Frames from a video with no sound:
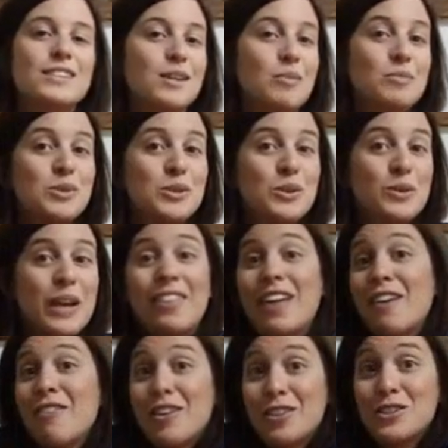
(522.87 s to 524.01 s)
And
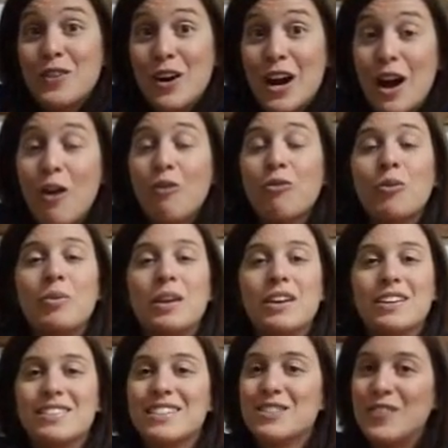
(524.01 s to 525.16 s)
I find this very helpful
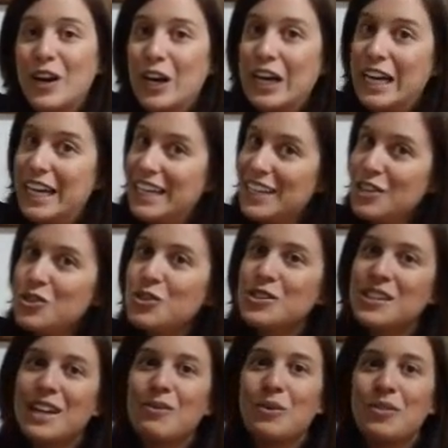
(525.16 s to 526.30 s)
because it's very
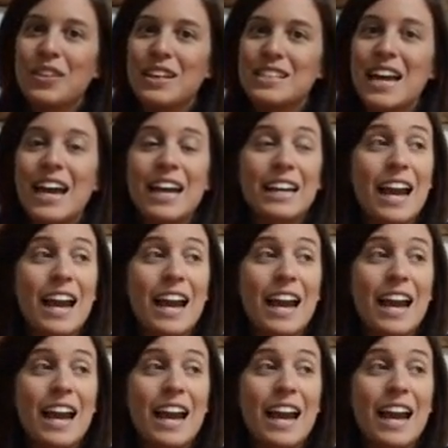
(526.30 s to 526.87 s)
interesting what they say,